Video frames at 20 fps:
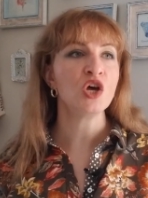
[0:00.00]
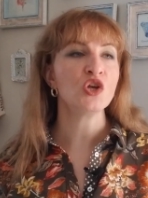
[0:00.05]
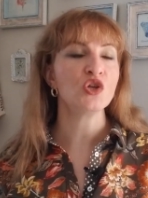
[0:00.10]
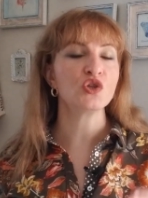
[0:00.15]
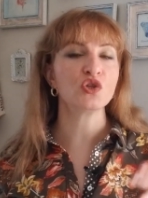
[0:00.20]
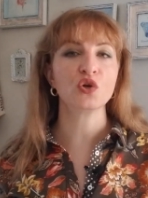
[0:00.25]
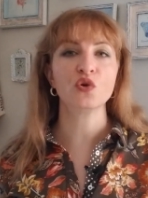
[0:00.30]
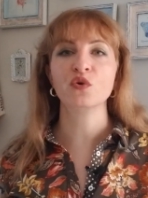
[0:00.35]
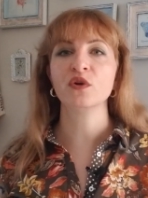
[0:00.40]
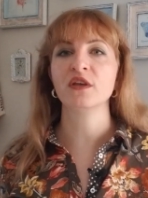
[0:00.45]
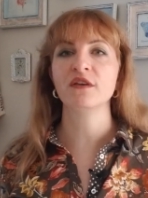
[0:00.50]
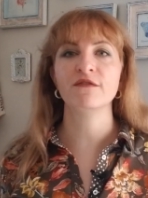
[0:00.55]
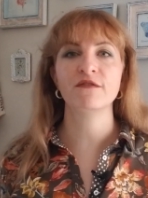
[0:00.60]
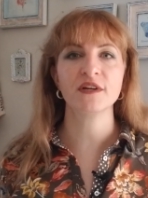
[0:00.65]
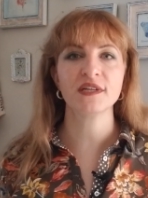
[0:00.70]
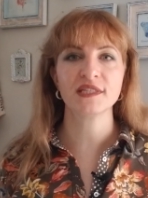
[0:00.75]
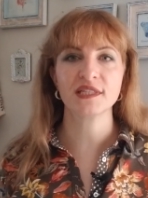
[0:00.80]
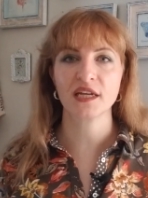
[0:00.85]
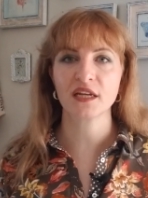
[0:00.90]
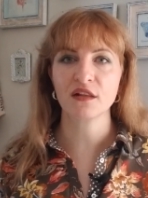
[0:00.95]
So if
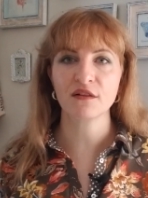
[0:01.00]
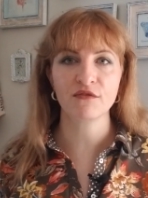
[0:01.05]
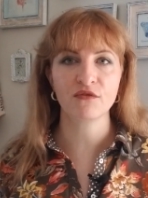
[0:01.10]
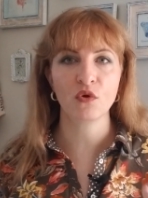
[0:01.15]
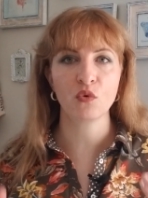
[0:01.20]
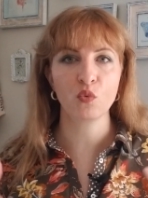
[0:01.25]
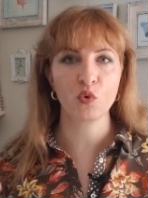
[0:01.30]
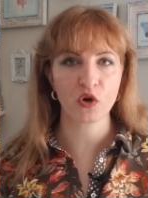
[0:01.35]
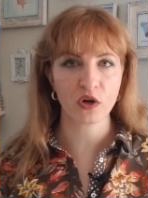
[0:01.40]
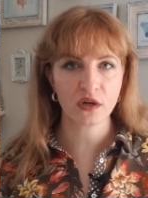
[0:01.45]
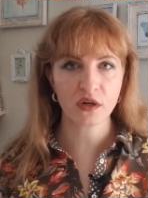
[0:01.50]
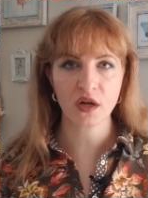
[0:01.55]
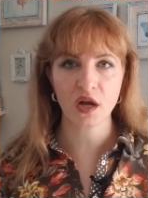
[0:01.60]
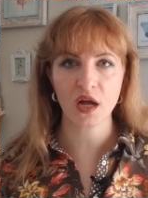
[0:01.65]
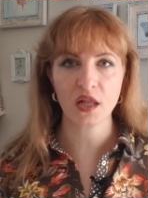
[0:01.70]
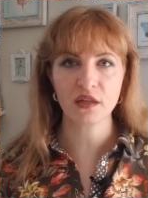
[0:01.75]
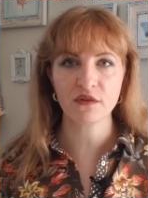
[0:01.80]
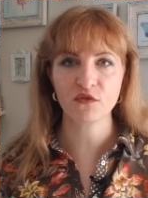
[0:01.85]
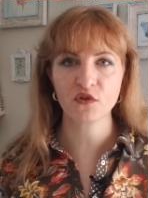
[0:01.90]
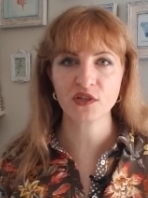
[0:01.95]
I settle for
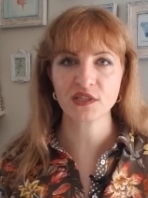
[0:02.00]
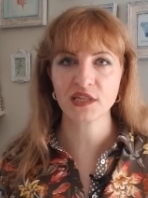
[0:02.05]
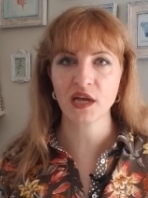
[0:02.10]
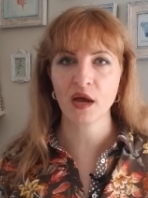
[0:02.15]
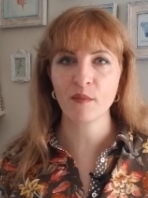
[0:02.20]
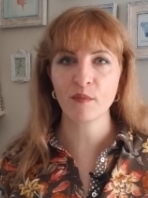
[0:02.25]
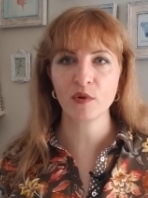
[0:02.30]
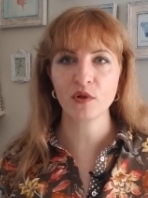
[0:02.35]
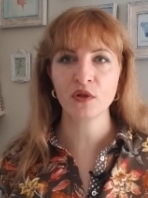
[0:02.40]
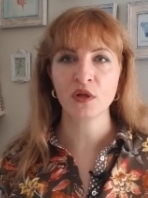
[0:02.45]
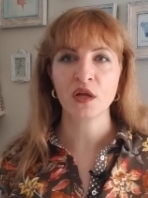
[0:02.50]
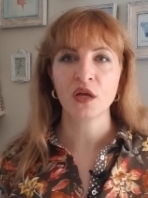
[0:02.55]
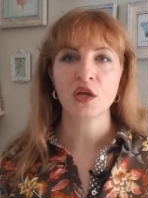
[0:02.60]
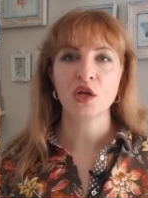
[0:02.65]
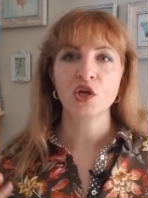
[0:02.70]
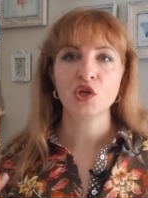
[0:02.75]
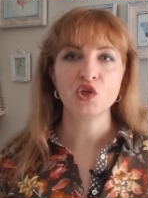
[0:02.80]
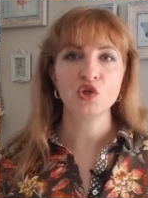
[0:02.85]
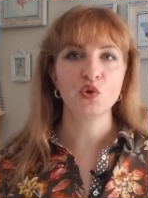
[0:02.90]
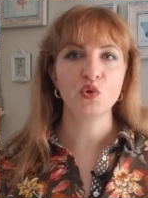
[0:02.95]
watercolor, for example,
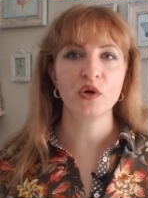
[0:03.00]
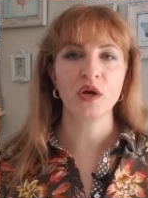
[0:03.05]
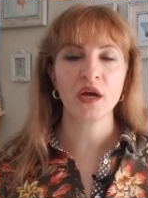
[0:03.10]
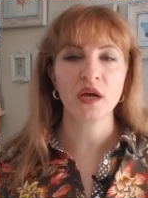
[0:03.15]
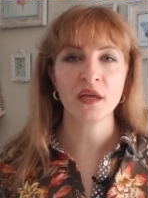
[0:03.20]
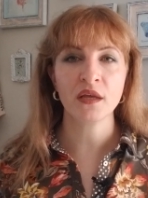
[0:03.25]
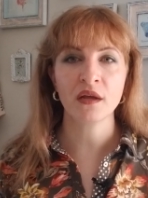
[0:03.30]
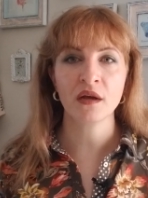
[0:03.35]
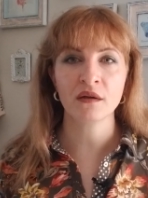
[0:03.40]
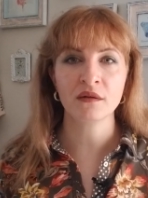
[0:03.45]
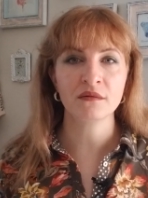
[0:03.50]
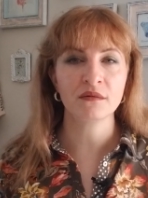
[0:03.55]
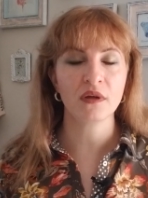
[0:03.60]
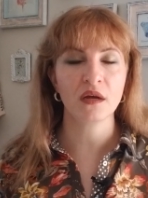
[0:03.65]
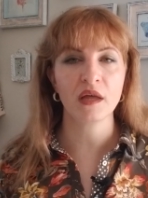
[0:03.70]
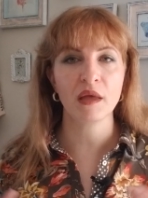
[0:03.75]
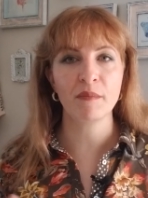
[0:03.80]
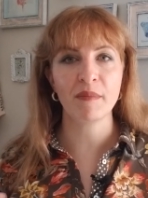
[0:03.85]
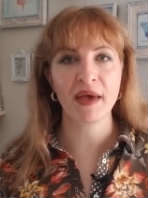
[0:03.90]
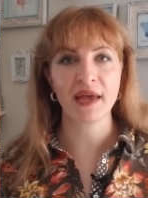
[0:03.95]
do I
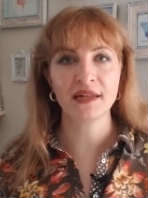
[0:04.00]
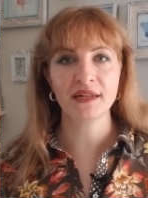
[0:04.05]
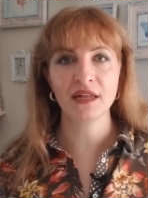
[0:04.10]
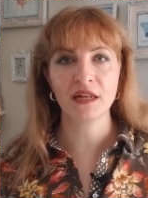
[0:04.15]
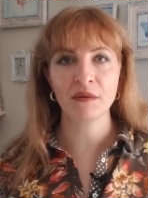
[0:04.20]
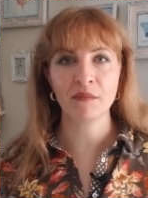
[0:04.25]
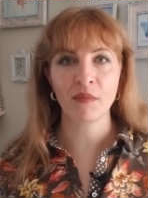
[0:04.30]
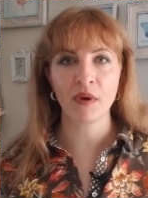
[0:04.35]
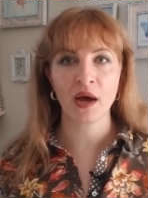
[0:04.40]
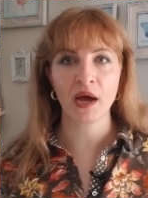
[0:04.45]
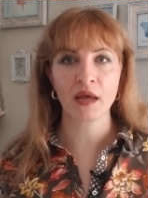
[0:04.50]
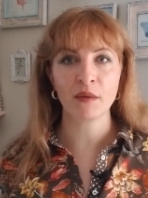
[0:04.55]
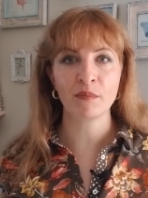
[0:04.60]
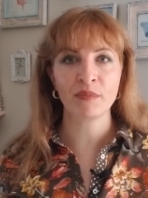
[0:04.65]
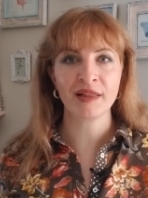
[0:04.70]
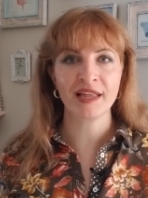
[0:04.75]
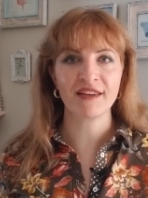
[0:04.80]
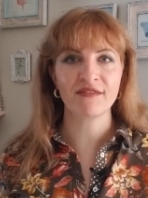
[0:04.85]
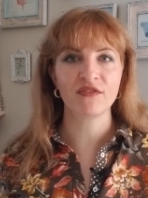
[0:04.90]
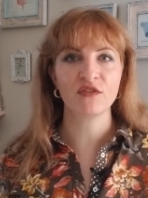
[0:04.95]
abandon my
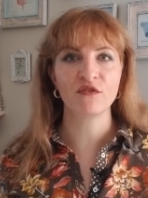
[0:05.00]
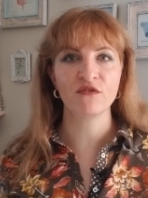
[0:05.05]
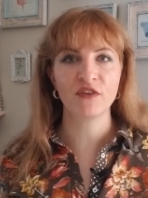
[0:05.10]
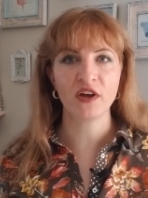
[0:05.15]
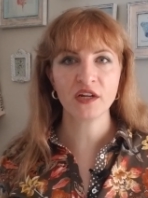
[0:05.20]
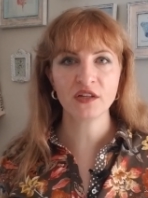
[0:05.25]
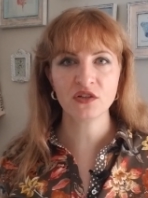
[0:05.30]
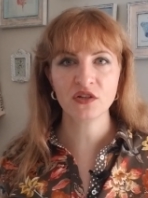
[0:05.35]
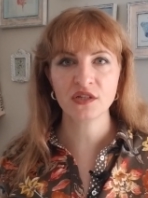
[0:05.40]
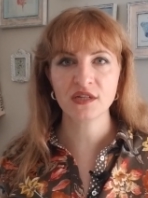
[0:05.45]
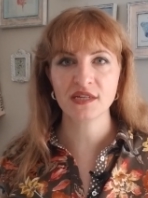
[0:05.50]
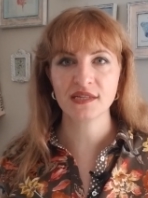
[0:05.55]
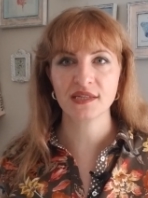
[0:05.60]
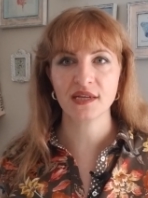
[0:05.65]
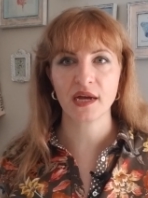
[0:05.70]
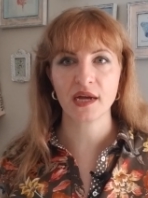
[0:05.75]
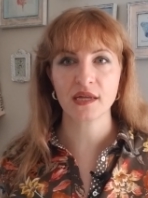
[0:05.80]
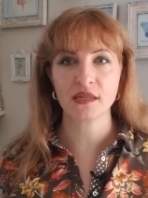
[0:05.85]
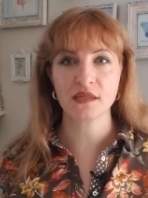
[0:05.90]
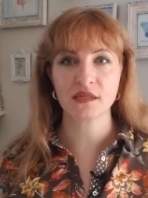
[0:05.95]
playful vector
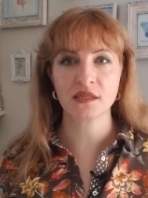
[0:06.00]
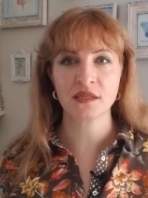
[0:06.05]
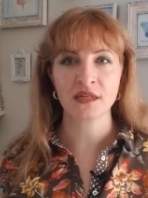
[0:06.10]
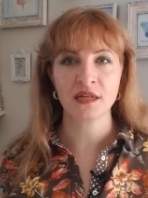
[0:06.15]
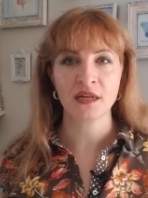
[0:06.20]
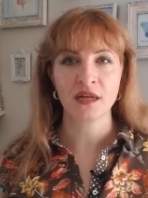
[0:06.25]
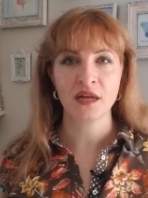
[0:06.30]
designs?